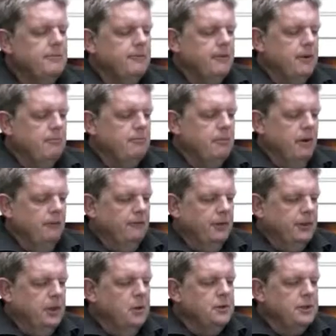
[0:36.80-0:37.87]
for
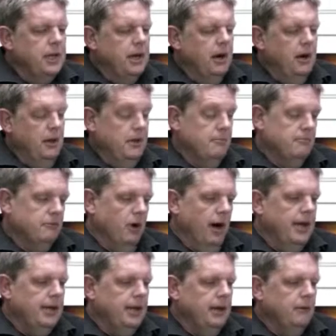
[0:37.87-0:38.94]
using it and
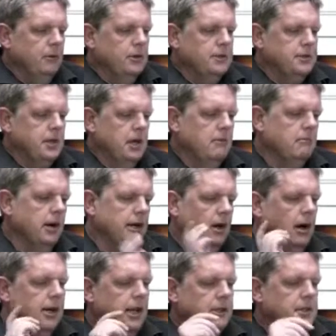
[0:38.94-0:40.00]
writing it was my
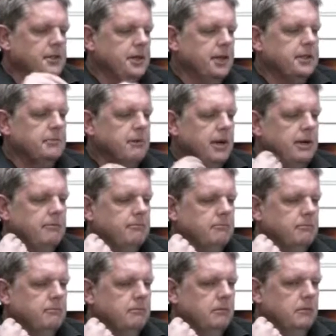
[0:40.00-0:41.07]
guide actually said to me,
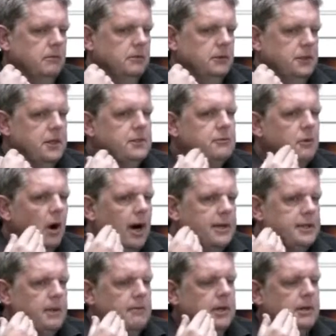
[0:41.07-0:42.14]
just write
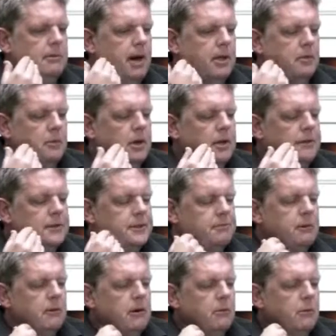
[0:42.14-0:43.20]
something about the word of
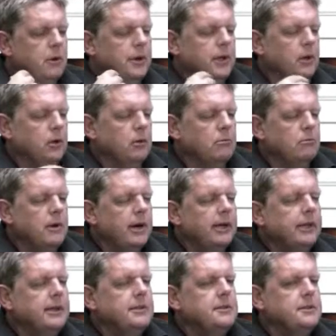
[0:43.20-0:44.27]
spirit, what it all
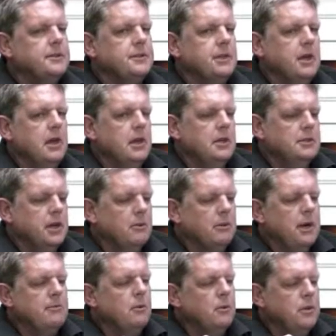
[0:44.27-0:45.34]
means, so
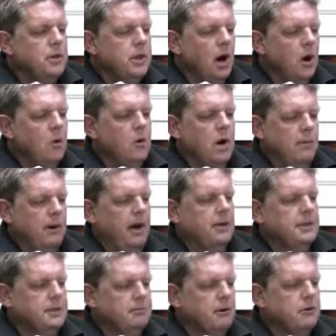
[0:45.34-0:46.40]
people know
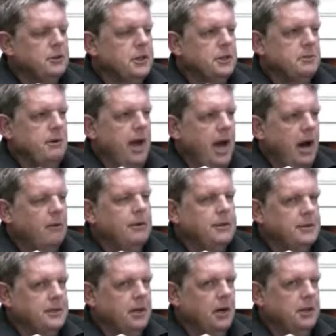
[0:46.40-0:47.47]
about spiritualism, how it
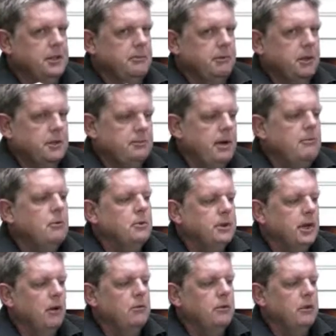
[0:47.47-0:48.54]
started, because people
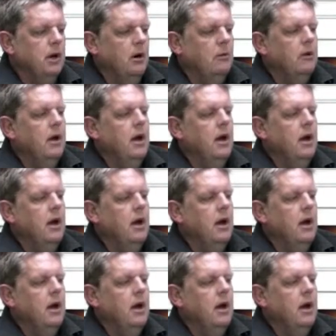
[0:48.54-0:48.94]
don't know